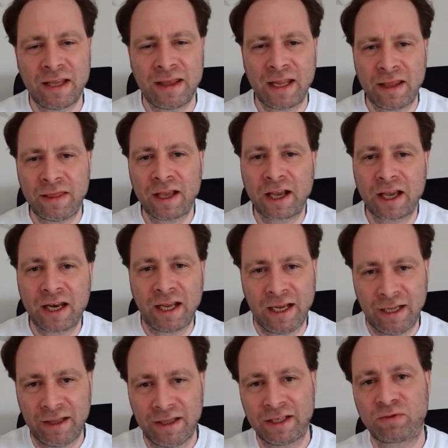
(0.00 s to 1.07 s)
And then they're going to
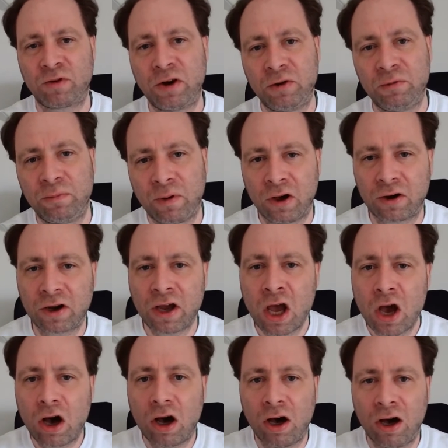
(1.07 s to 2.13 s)
hit this roadblock
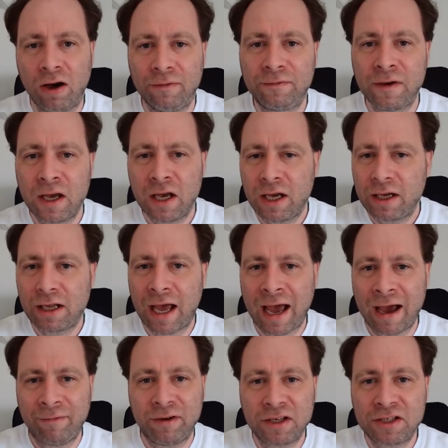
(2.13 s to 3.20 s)
of
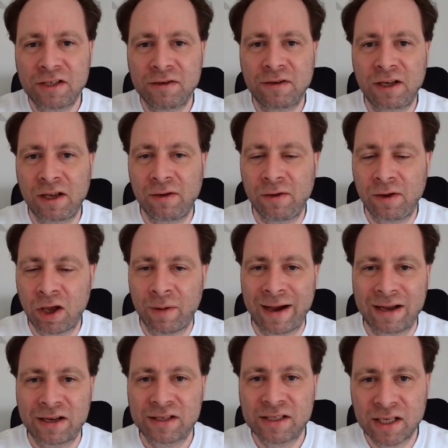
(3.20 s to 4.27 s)
having to go
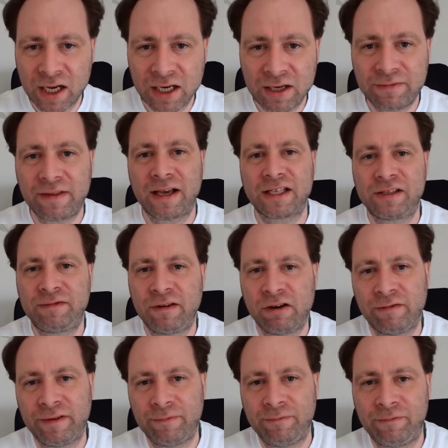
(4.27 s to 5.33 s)
outside of that
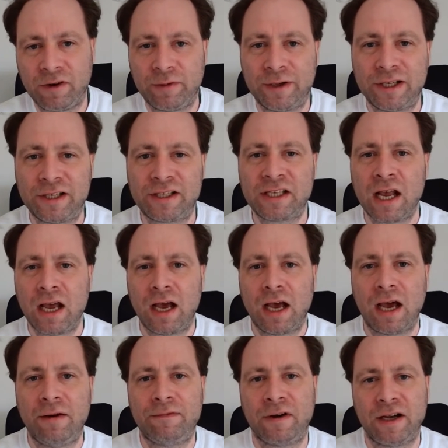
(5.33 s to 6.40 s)
sphere of influence
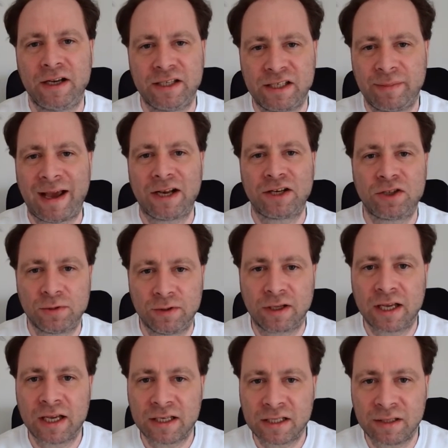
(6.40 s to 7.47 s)
and find some actual
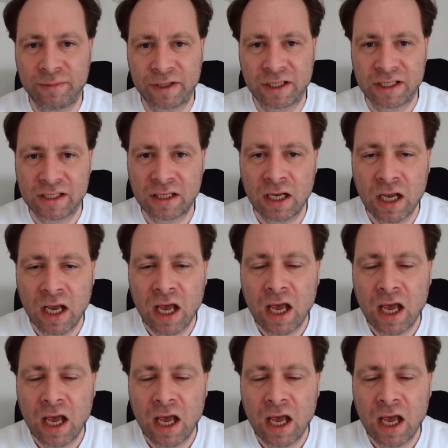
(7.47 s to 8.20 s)
customers.